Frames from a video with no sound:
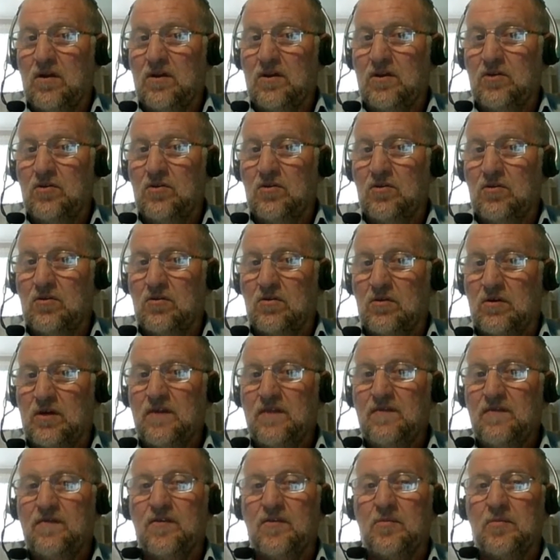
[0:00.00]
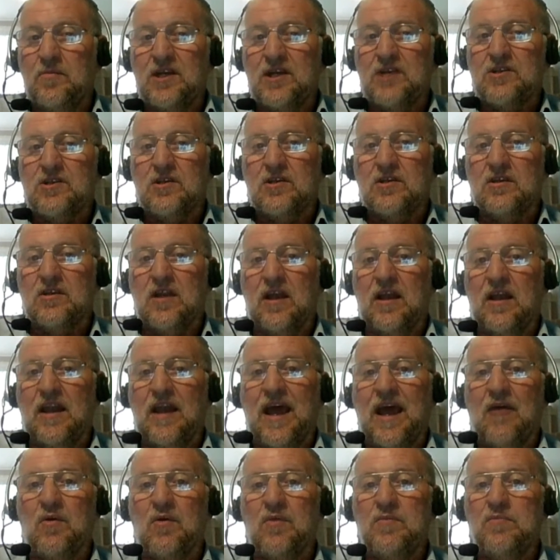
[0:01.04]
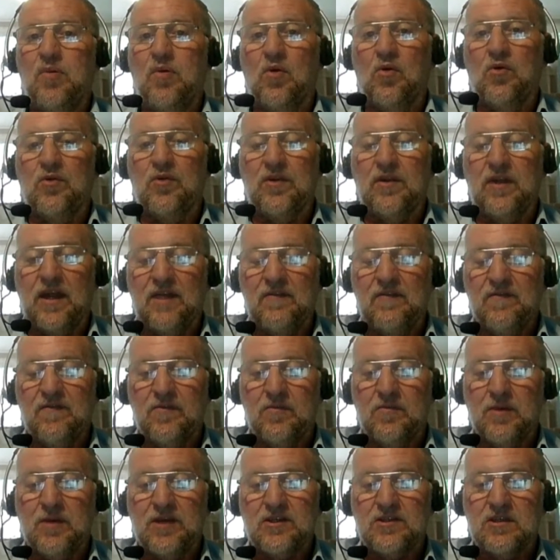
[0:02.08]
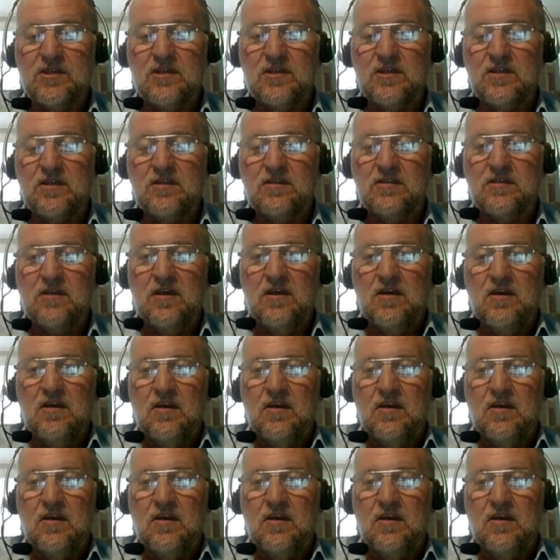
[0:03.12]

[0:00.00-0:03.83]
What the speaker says: your information and how important that information is.